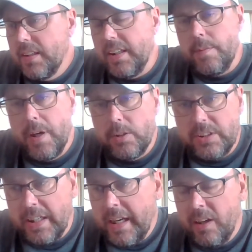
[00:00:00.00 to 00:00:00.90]
email
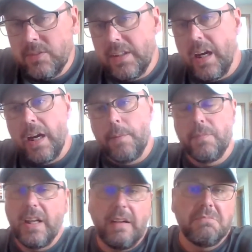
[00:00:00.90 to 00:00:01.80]
sent out,
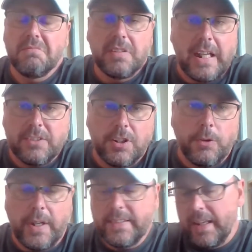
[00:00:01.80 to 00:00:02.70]
and that's the
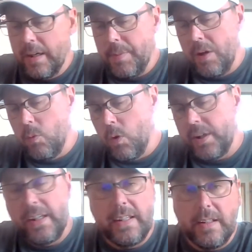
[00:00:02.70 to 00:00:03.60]
great thing about
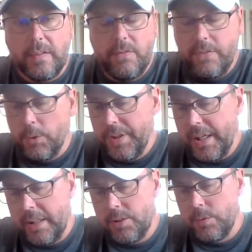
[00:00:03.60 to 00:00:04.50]
working in the field that
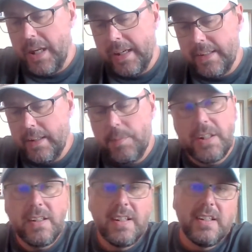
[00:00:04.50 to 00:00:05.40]
I do in academia.